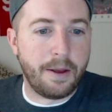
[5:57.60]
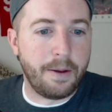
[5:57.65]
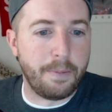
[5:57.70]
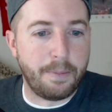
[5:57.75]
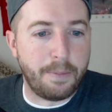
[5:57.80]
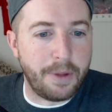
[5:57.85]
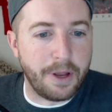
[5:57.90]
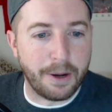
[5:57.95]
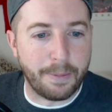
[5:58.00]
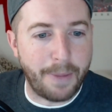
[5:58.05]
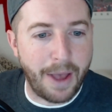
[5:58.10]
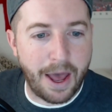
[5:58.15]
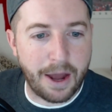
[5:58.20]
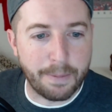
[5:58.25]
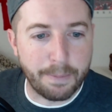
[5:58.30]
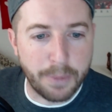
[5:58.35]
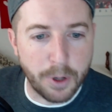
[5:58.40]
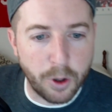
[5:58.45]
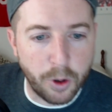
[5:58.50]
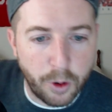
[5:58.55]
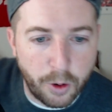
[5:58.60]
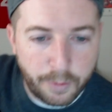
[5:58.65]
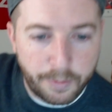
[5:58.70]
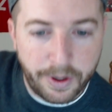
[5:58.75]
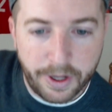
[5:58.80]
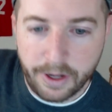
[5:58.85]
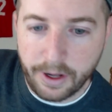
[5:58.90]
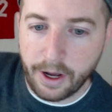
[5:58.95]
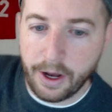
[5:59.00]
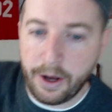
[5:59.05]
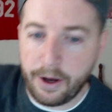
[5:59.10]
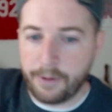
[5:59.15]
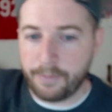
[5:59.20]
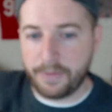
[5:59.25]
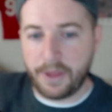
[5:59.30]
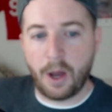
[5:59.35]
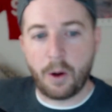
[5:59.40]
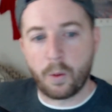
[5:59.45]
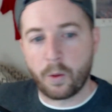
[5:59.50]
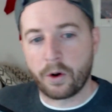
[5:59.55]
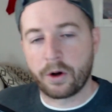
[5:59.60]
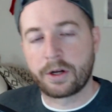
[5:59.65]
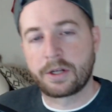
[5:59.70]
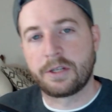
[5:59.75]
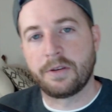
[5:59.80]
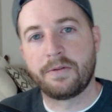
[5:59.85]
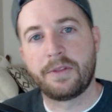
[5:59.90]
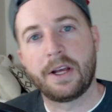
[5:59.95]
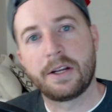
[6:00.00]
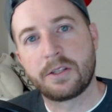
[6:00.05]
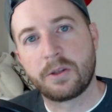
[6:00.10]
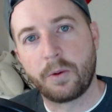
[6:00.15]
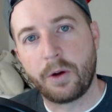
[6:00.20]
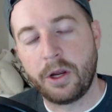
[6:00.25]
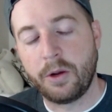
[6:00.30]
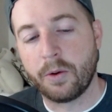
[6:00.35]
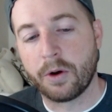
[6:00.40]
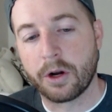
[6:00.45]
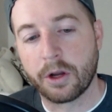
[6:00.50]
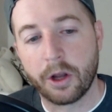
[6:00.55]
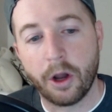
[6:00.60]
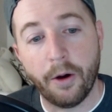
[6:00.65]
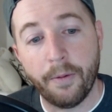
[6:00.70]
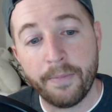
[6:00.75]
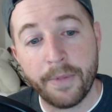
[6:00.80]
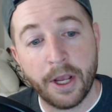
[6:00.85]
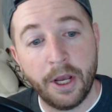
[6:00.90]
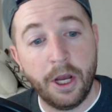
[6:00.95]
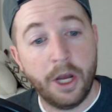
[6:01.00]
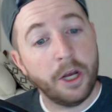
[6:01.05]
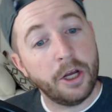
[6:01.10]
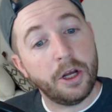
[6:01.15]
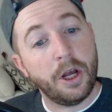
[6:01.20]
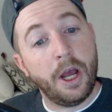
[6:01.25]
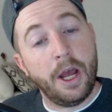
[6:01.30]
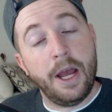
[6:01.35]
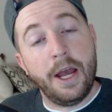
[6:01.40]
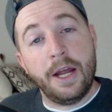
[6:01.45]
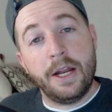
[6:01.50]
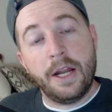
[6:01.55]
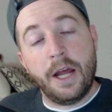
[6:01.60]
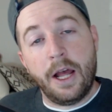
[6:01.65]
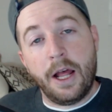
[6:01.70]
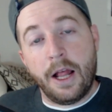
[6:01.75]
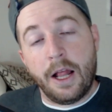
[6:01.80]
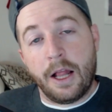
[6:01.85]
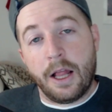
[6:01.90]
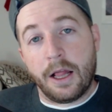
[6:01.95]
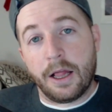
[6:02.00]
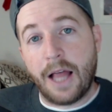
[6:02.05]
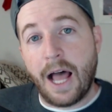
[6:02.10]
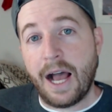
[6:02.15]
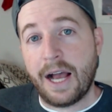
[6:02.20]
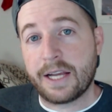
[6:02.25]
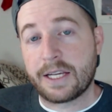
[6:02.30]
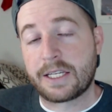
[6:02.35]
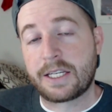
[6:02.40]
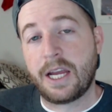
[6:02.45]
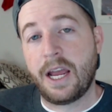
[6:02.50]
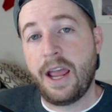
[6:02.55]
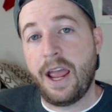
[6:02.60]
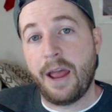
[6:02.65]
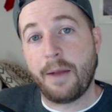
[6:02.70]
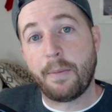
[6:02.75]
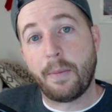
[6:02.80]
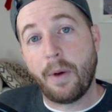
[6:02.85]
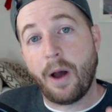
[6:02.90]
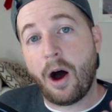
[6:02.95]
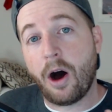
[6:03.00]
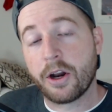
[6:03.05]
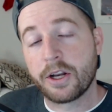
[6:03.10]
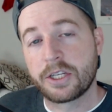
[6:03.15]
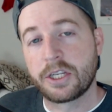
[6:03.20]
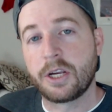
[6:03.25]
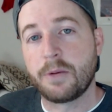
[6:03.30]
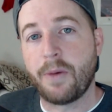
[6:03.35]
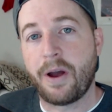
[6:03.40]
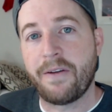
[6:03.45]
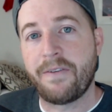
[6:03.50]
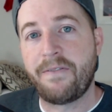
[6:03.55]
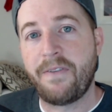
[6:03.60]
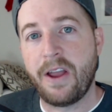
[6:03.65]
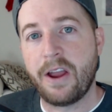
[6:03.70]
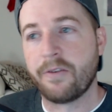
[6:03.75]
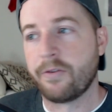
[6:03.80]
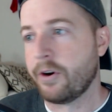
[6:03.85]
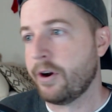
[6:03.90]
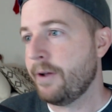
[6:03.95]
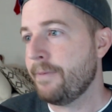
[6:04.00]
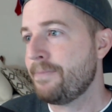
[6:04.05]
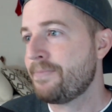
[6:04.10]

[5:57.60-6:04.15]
Bada bada boom. That works if that's the way you want to go. Last, and honestly my favorite,